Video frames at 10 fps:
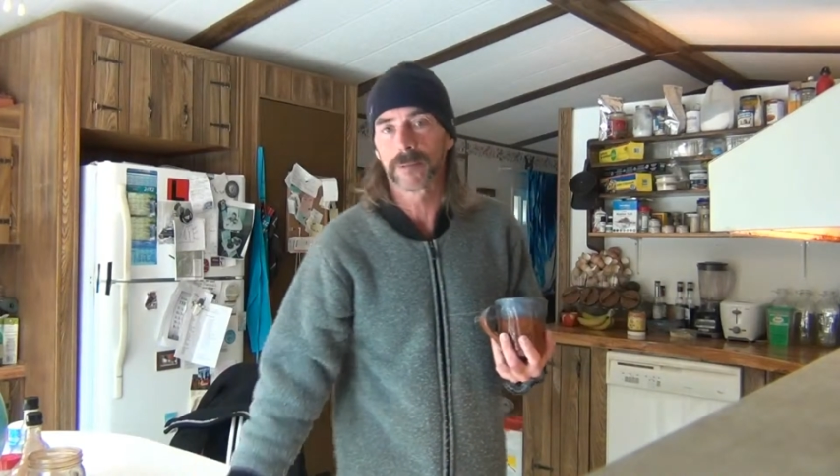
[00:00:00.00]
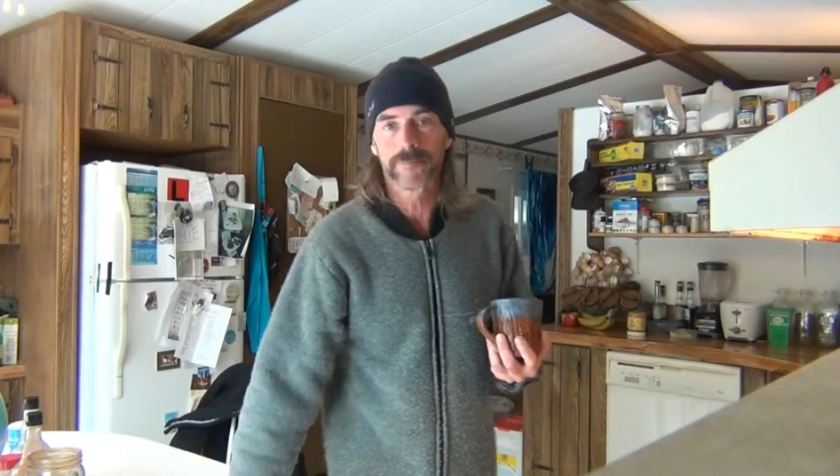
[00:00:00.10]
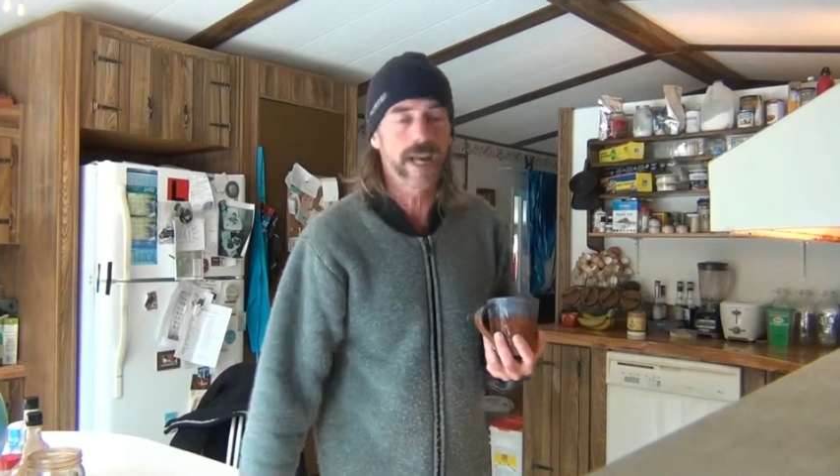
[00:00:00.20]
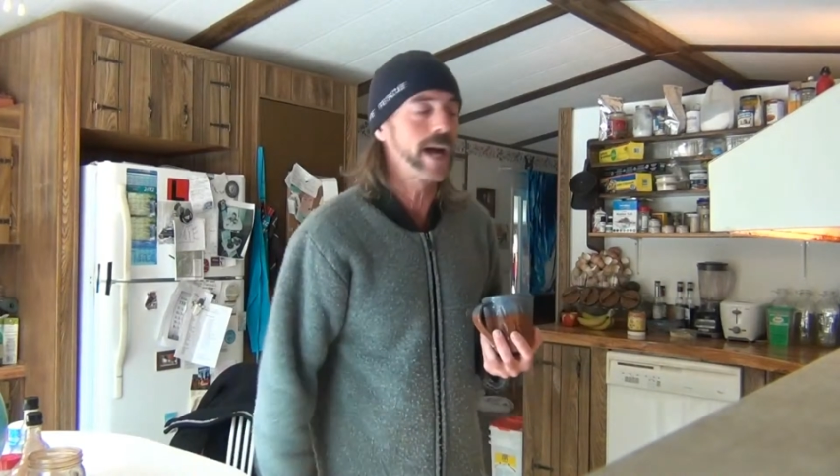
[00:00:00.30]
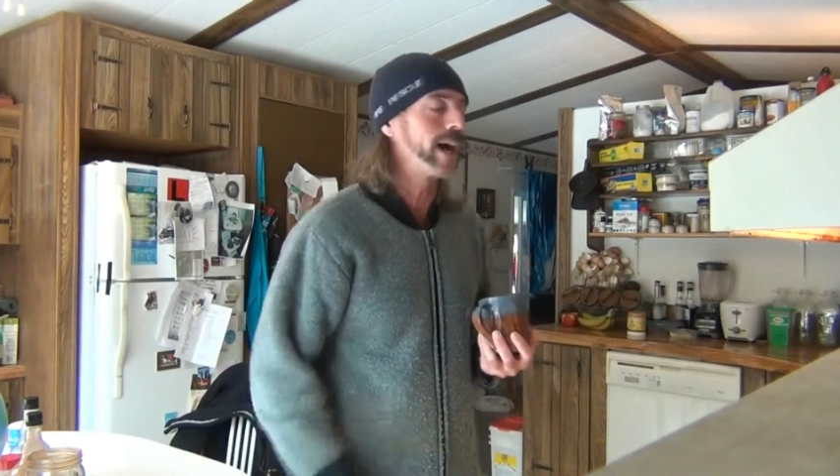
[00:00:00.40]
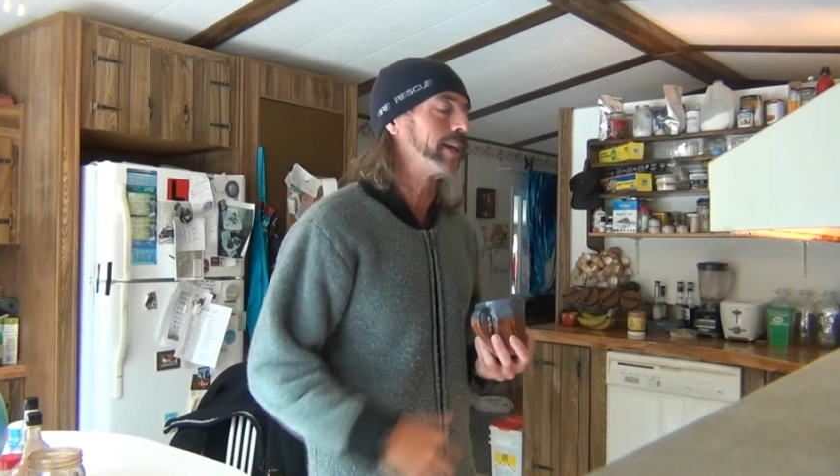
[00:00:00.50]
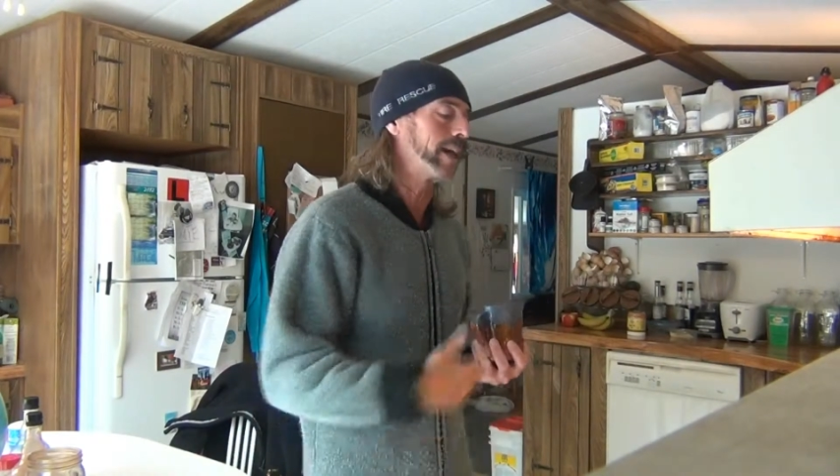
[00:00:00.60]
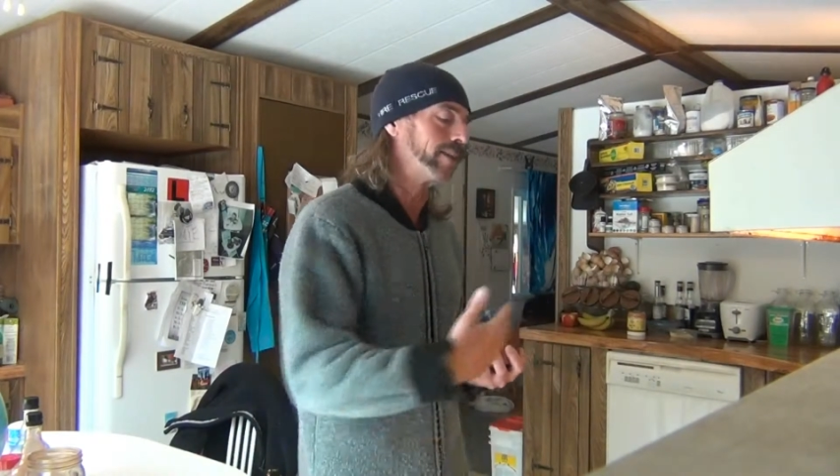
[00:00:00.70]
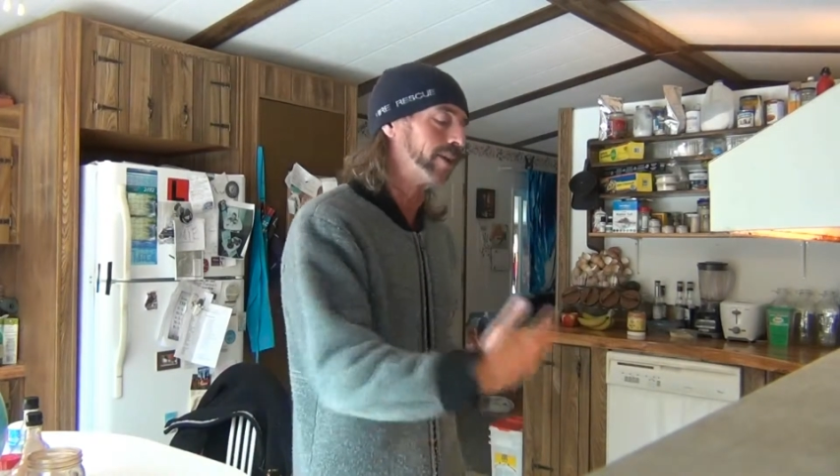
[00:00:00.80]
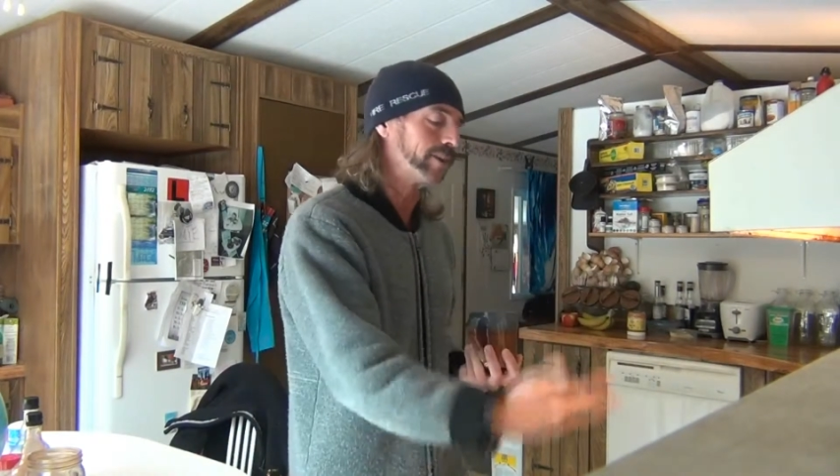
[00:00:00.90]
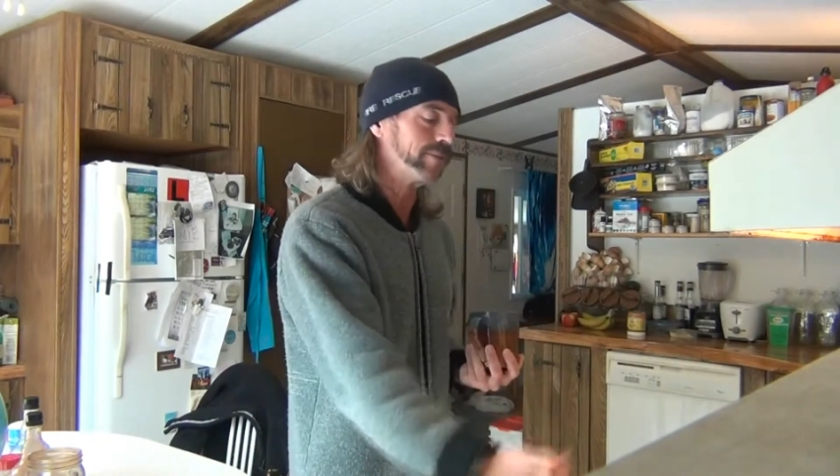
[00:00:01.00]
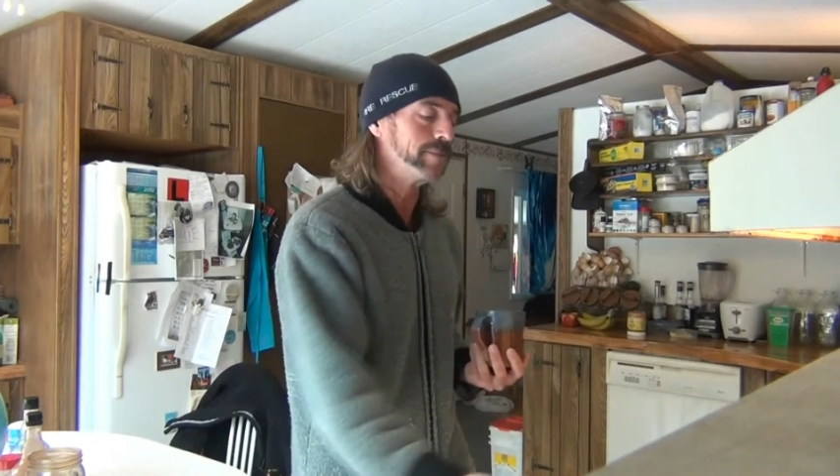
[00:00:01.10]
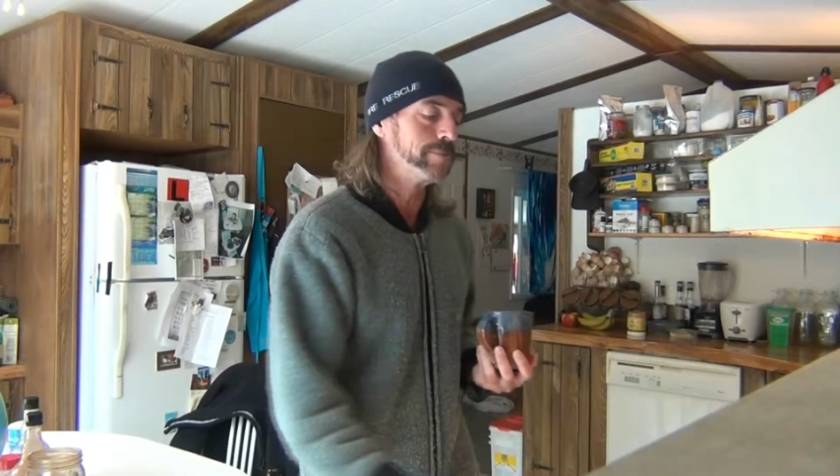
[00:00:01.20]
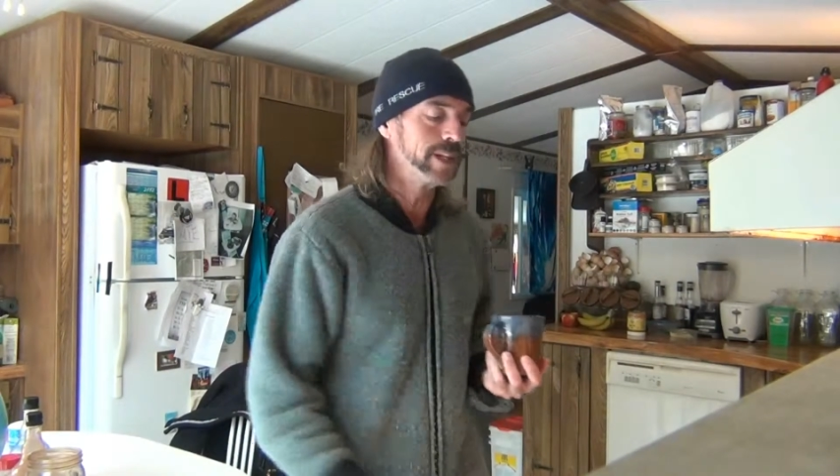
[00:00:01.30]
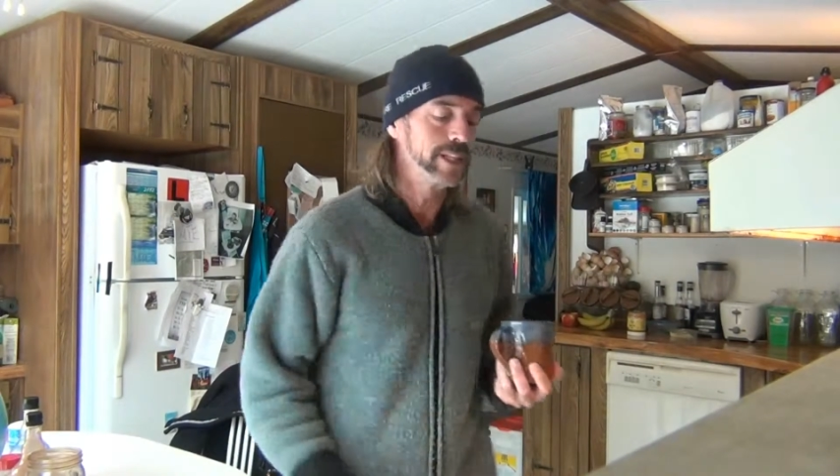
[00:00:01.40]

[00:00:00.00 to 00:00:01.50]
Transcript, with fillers: blah, and how long have they been